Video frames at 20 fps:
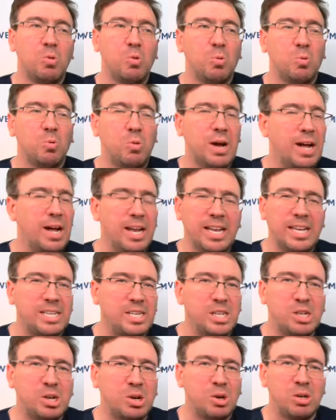Well, as
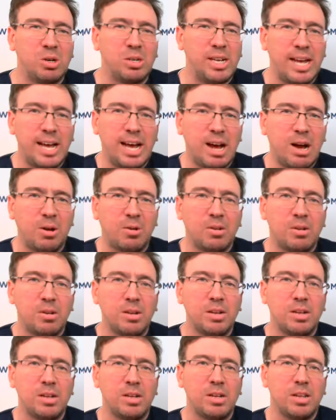it turned out,
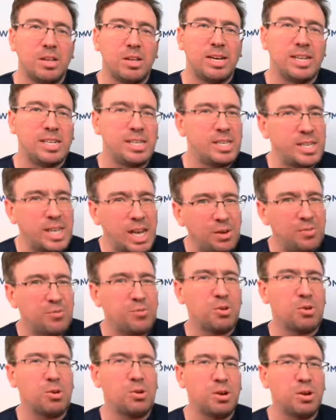a
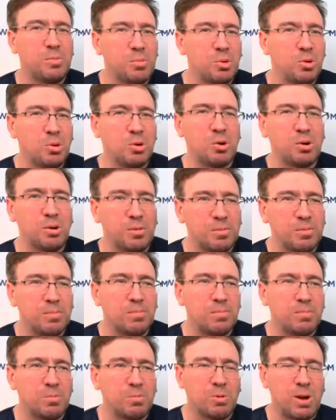safer and more
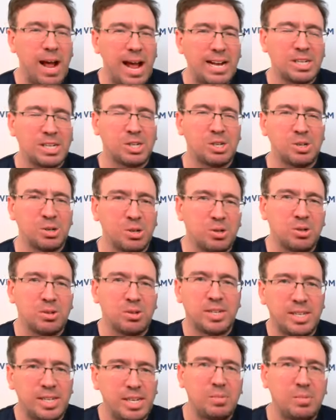rational
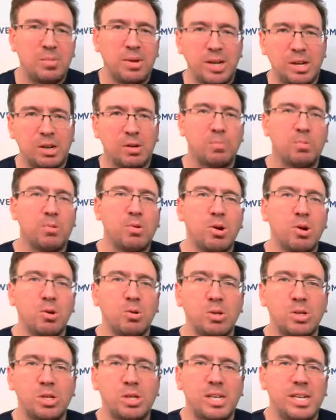seeming
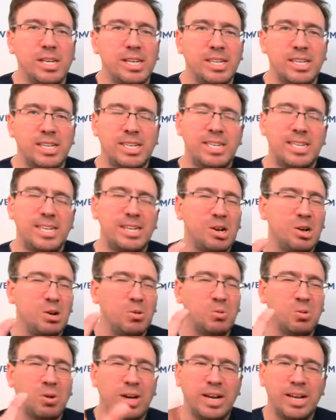approach is, you know
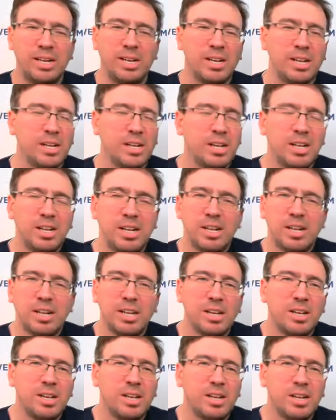what,
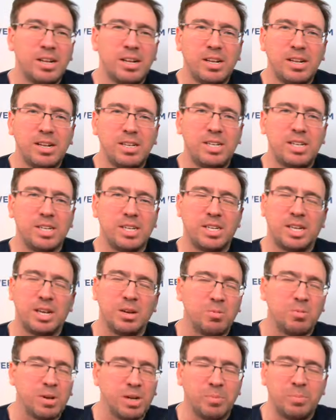just
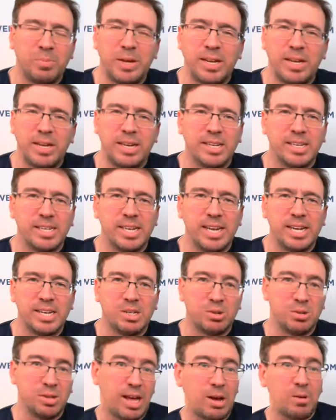get Wikipedia's
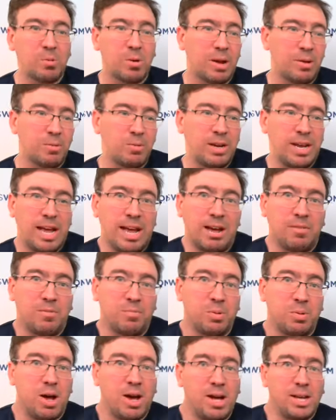answer. That way we
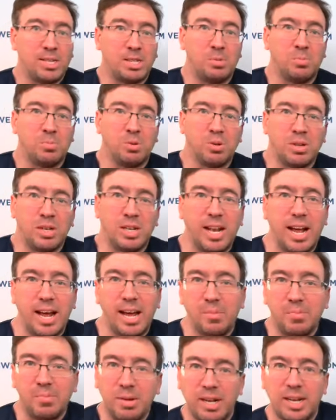have plausible
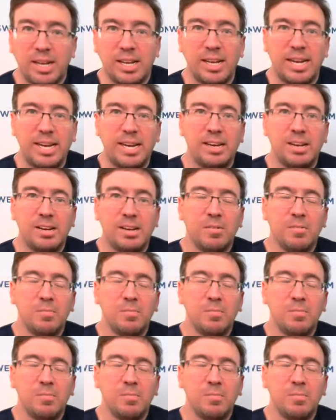deniability.